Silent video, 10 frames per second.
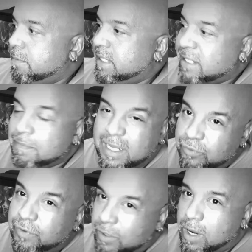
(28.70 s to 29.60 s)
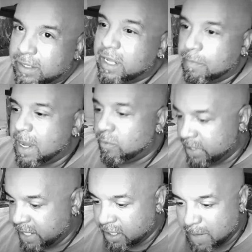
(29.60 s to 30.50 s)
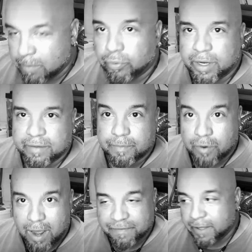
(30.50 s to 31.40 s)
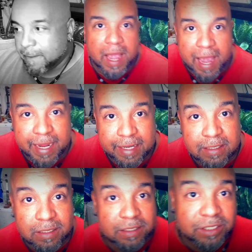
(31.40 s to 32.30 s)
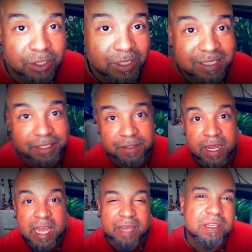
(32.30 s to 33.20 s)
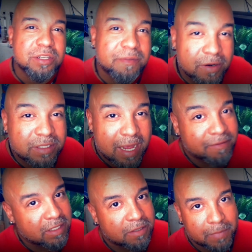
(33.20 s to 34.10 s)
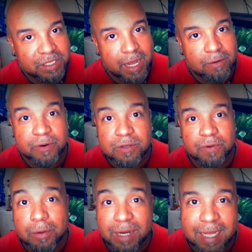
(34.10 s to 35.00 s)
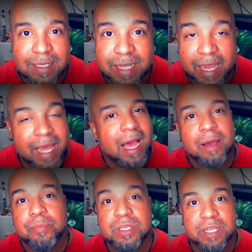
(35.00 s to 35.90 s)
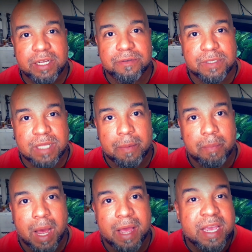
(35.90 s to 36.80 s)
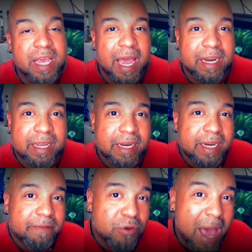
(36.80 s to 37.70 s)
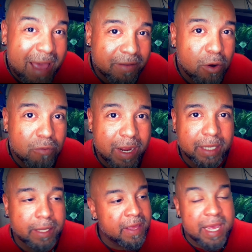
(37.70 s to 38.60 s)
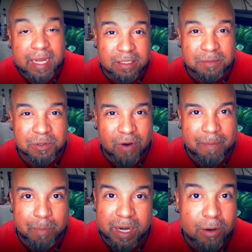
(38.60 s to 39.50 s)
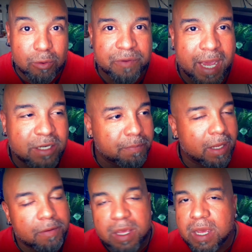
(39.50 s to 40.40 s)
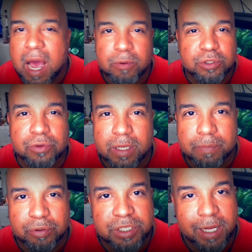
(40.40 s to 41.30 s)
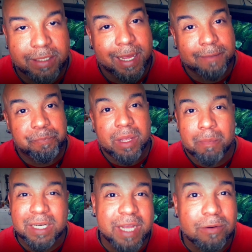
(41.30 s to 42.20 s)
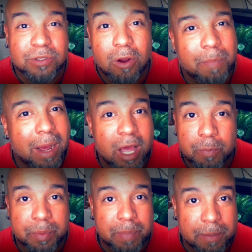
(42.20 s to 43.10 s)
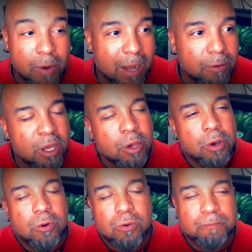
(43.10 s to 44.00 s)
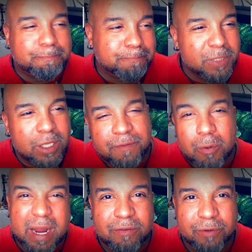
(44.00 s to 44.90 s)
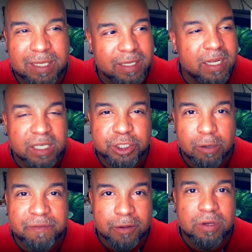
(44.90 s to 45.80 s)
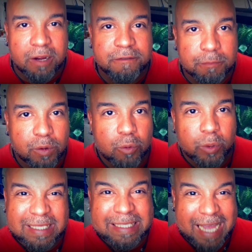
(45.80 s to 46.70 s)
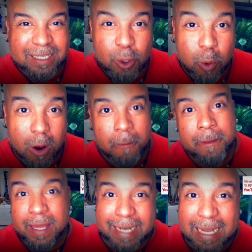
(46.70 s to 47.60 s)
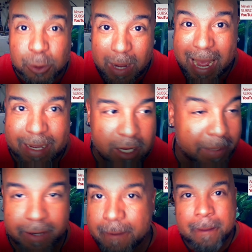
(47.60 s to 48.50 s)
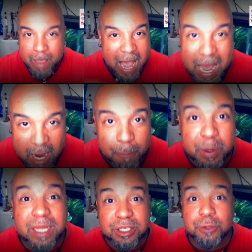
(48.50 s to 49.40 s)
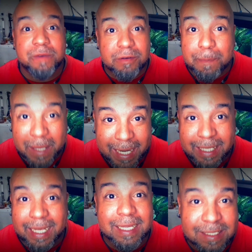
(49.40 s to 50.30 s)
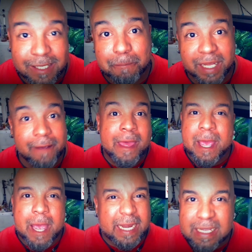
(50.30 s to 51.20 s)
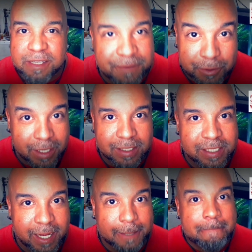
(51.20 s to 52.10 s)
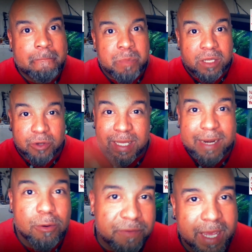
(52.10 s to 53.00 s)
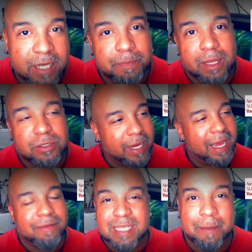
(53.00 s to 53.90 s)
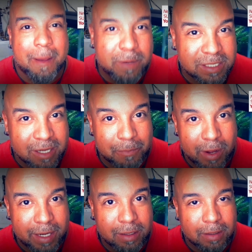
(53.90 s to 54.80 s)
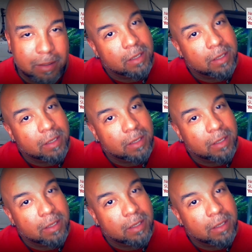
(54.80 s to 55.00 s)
is something that you really want to think about when thinking about breeding for profit. Hey, so listen, if this is your first time visiting my channel, first of all, I would like to say I appreciate you for stopping by. And then if you haven't already, hit the subscribe button and notification bell. I would truly appreciate that. My channel is all about helping people out who, for whatever reason, don't feel comfortable with the status quo. That's where I come in. I'll put it to you very plainly and simply and easy for you to understand. So hit that notification bell so that every time I put something on,